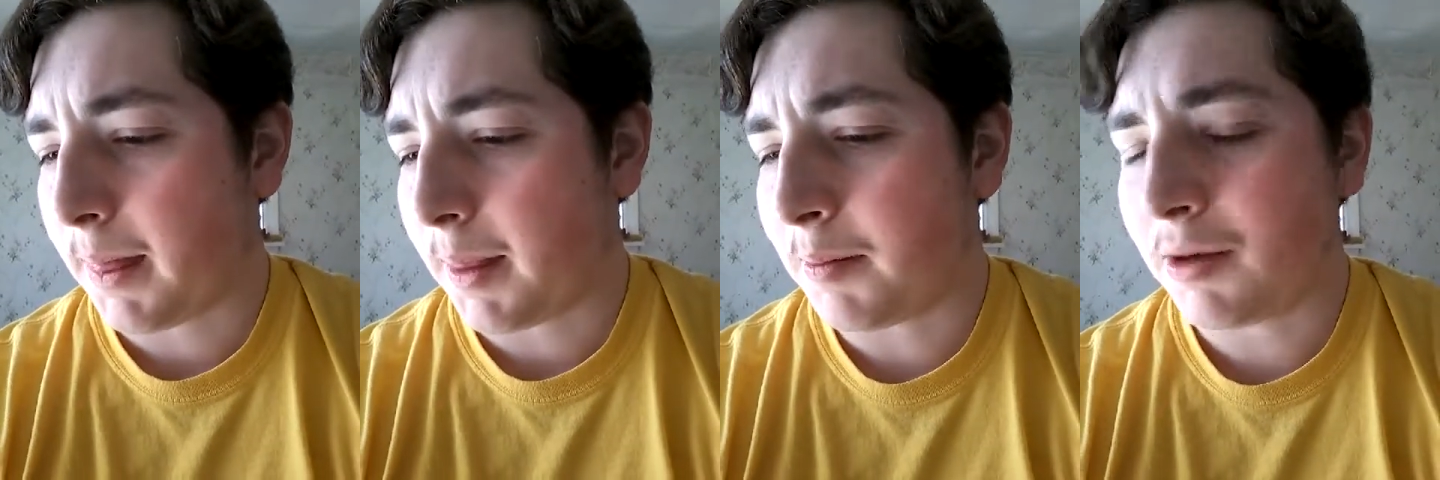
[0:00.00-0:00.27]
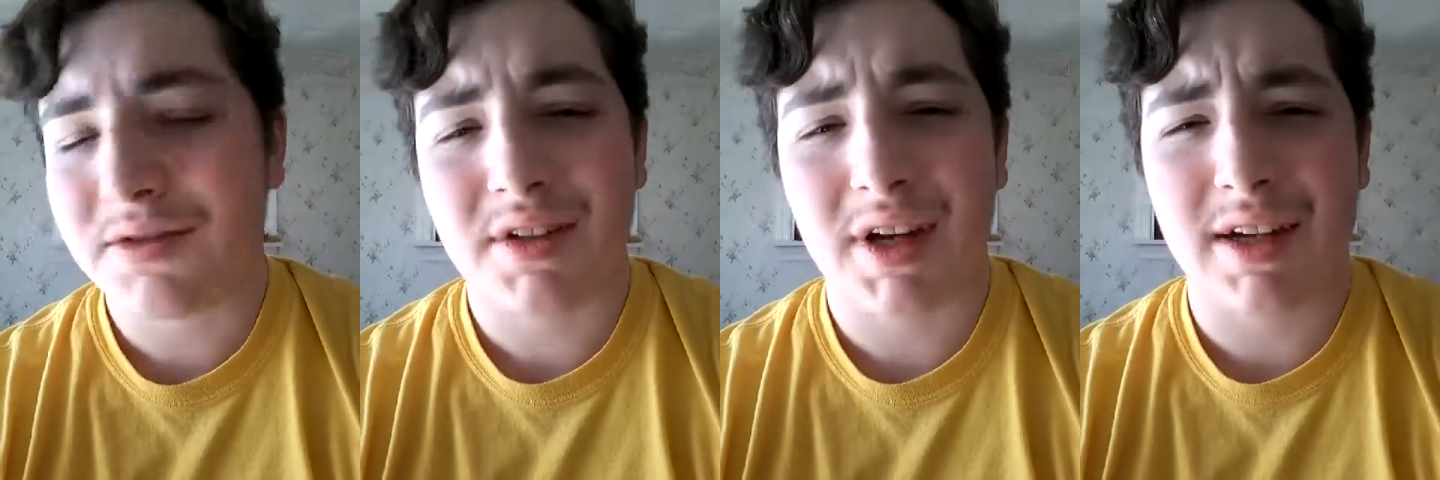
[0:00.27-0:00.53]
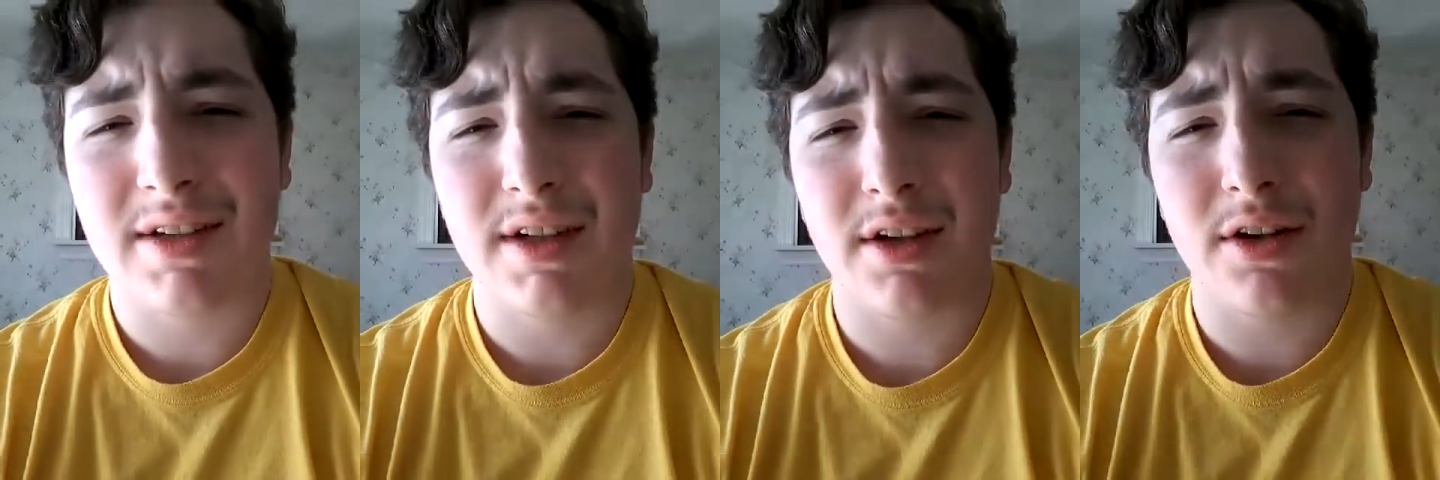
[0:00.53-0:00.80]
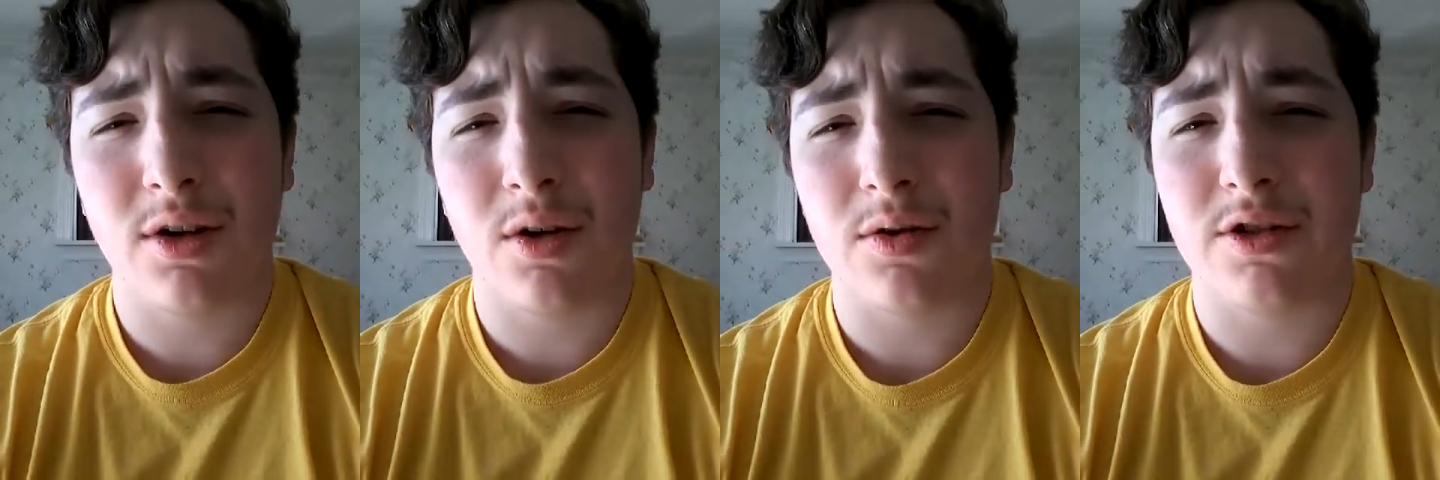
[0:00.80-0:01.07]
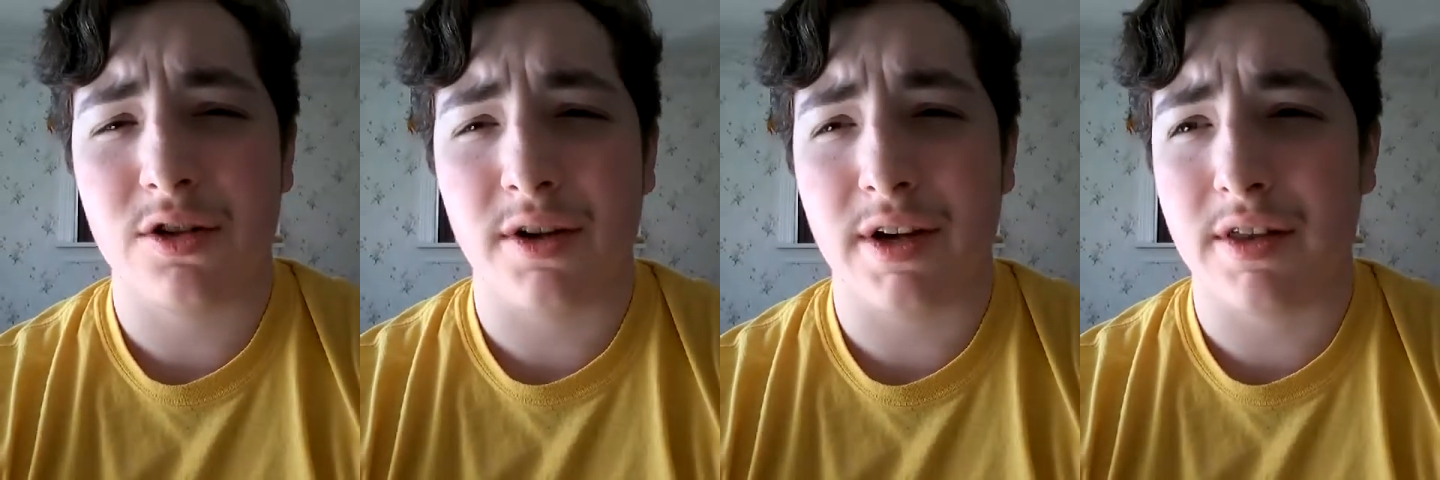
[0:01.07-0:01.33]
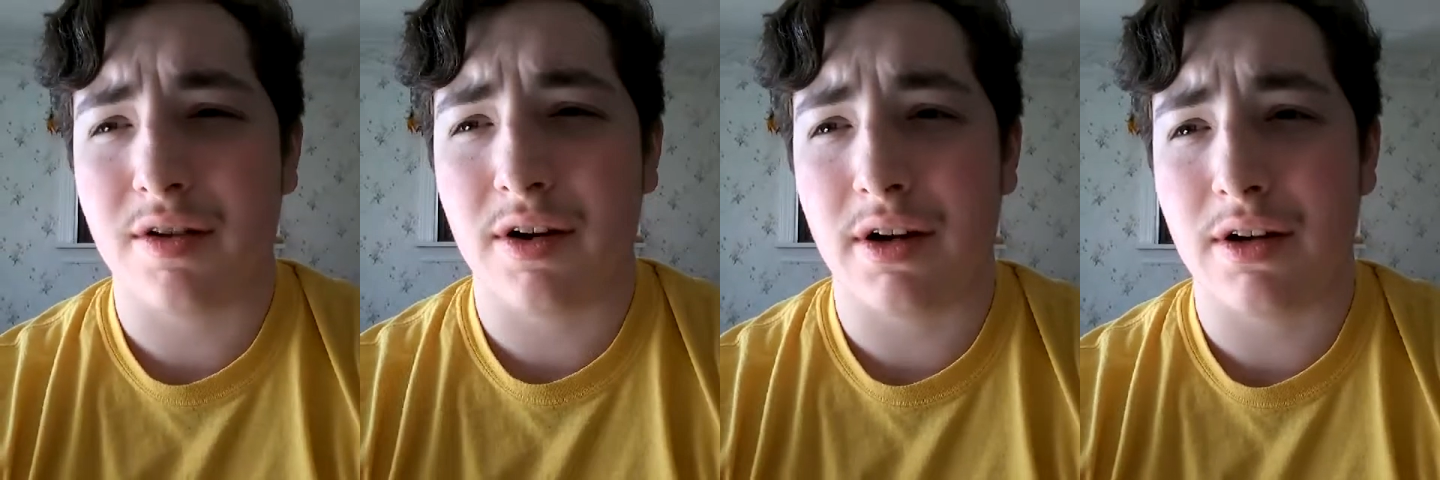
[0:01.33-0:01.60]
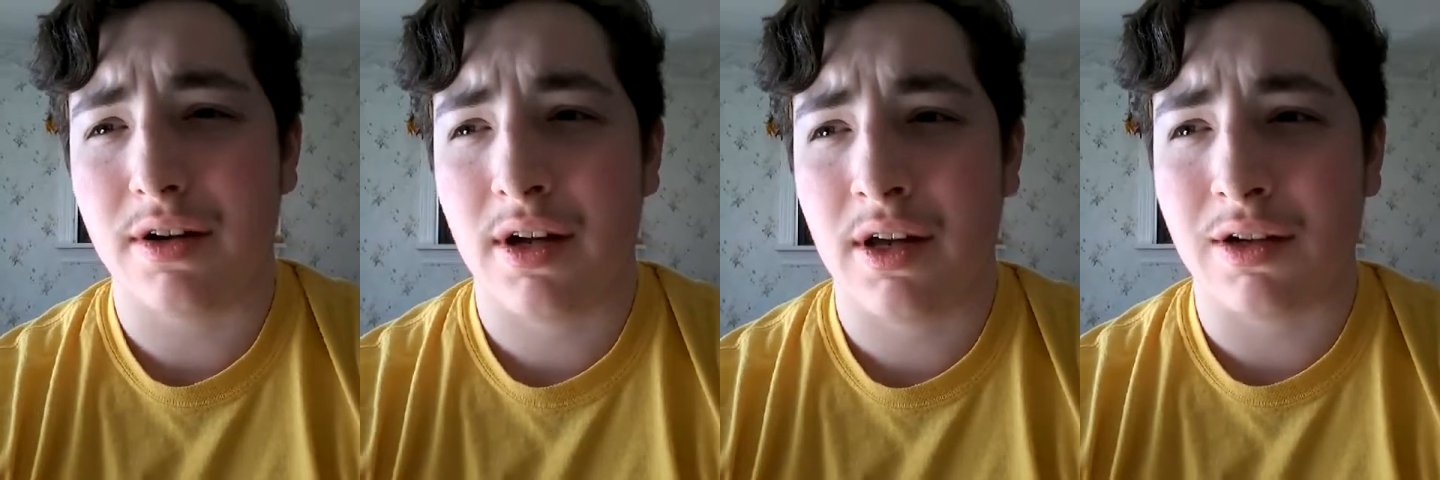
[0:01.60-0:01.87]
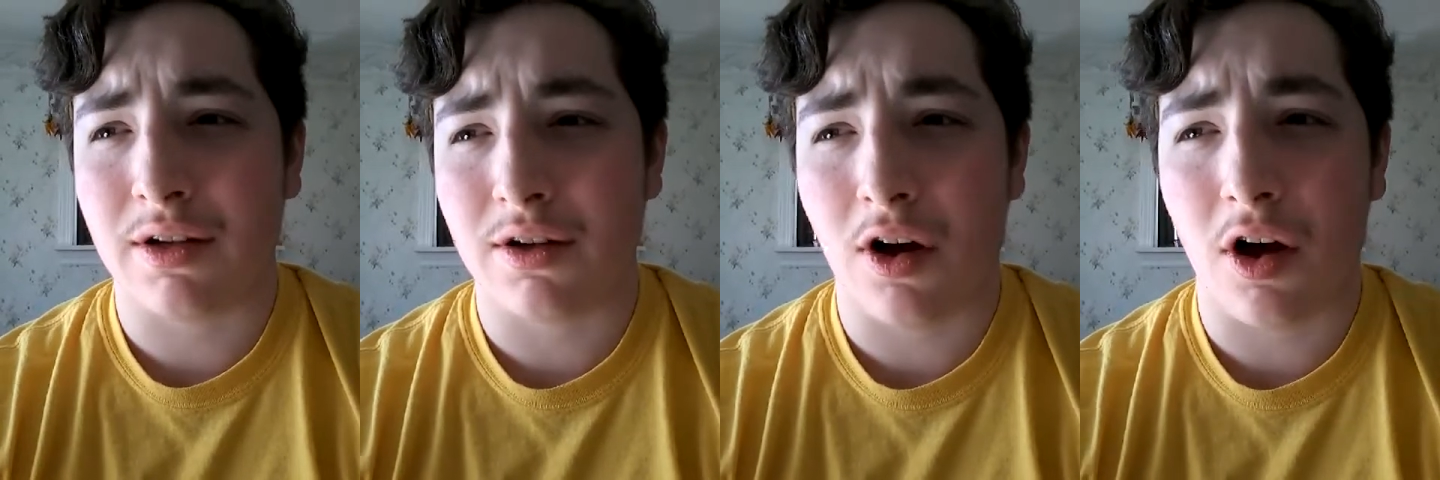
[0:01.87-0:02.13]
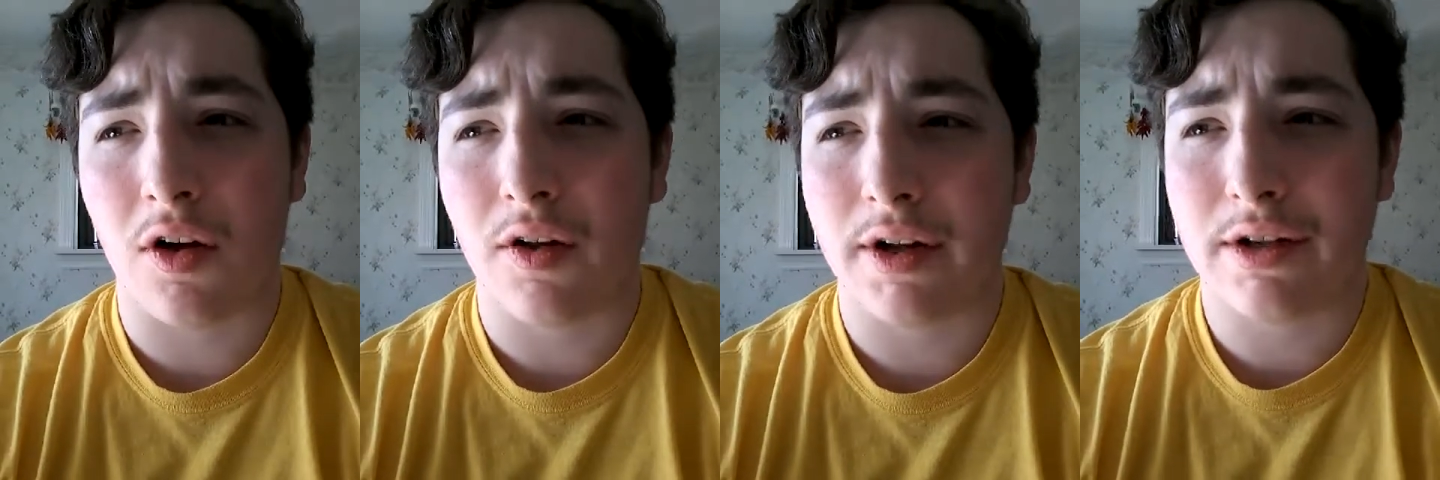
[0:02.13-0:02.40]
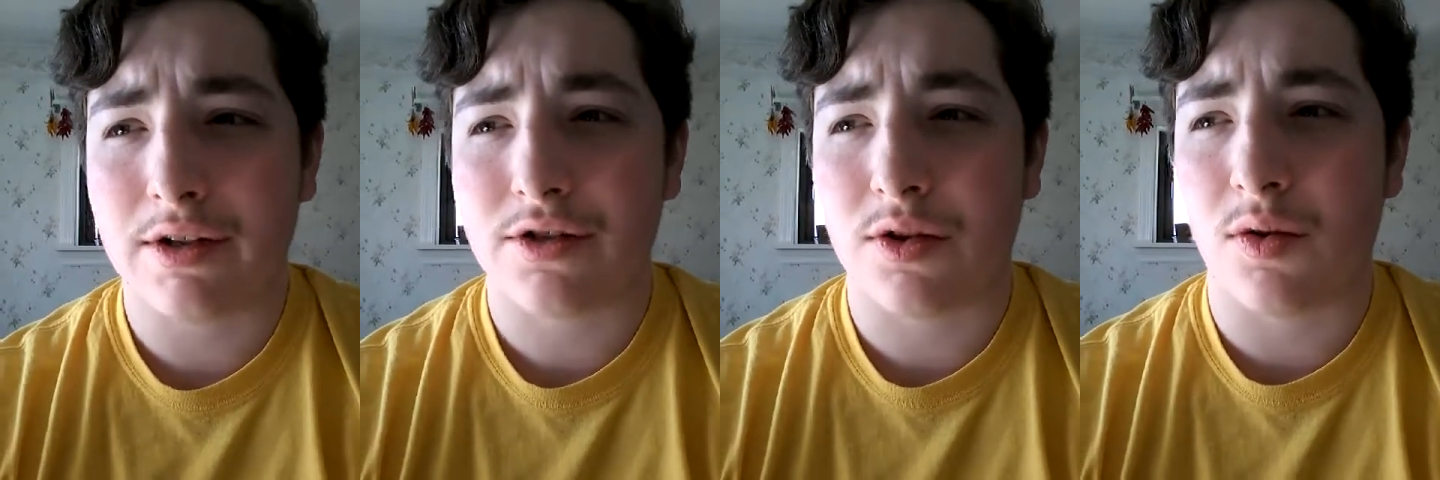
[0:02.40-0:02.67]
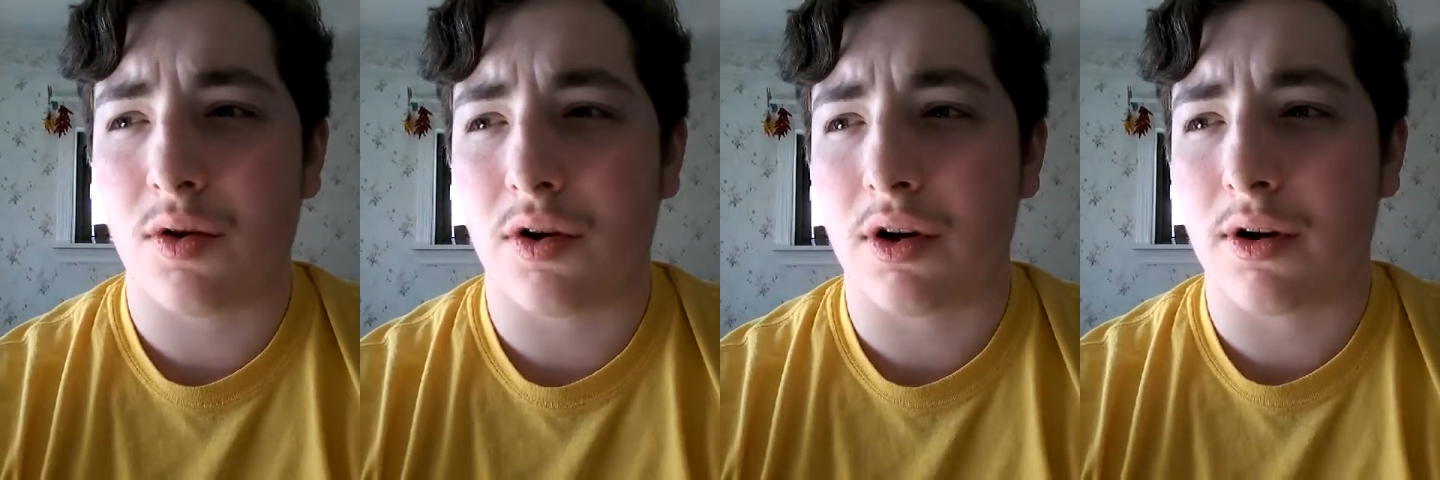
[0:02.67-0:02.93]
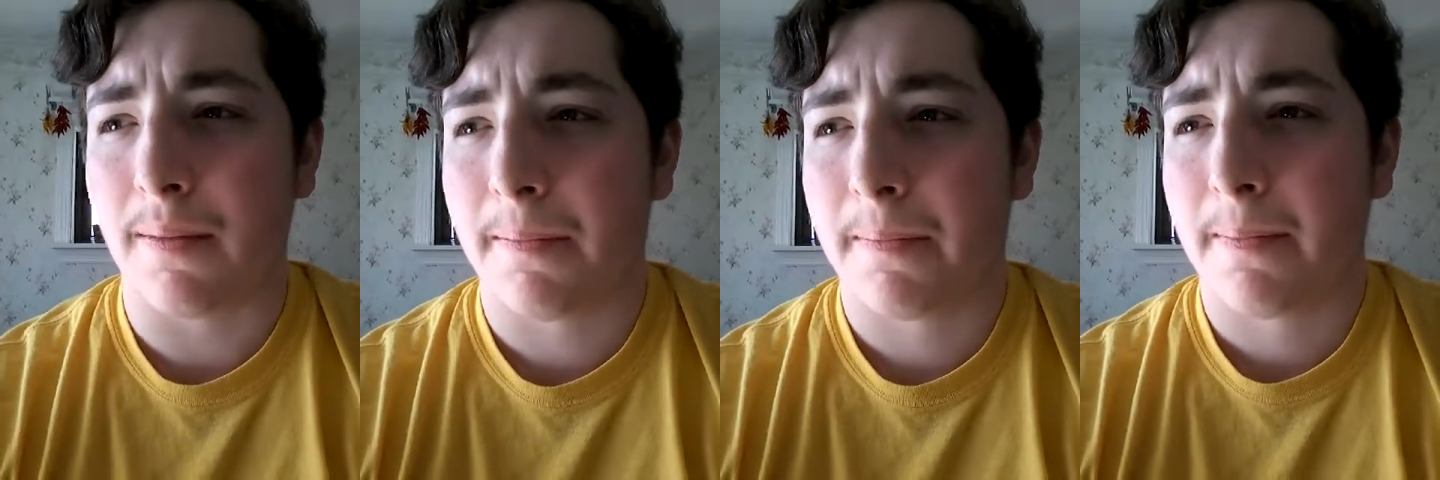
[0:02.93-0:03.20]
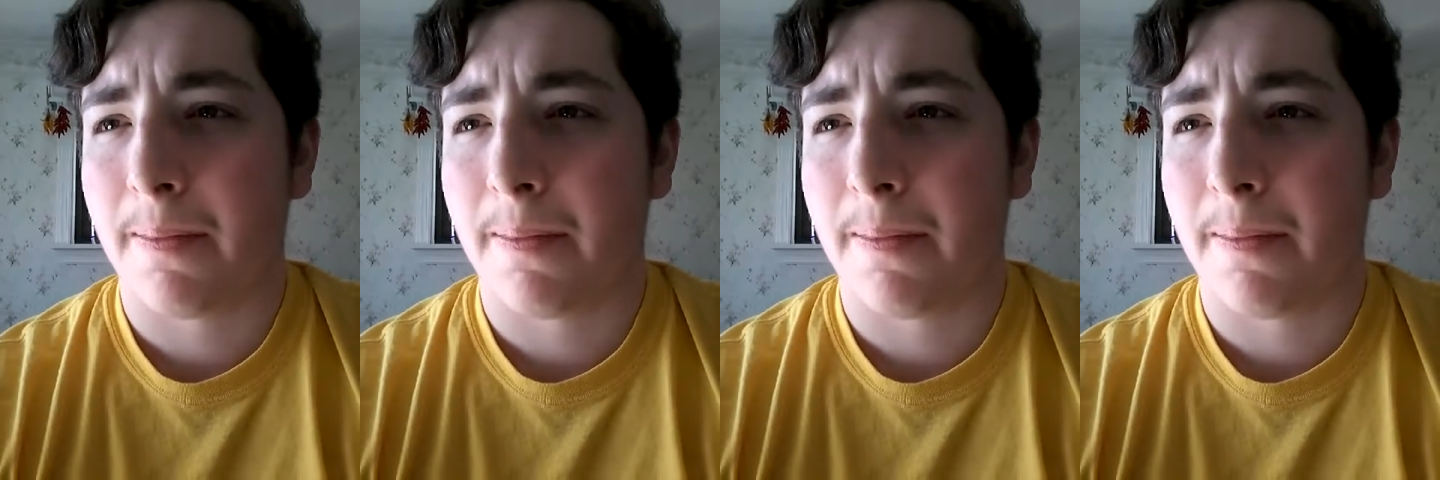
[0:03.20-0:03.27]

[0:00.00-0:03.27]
most 19-year-olds are either in college or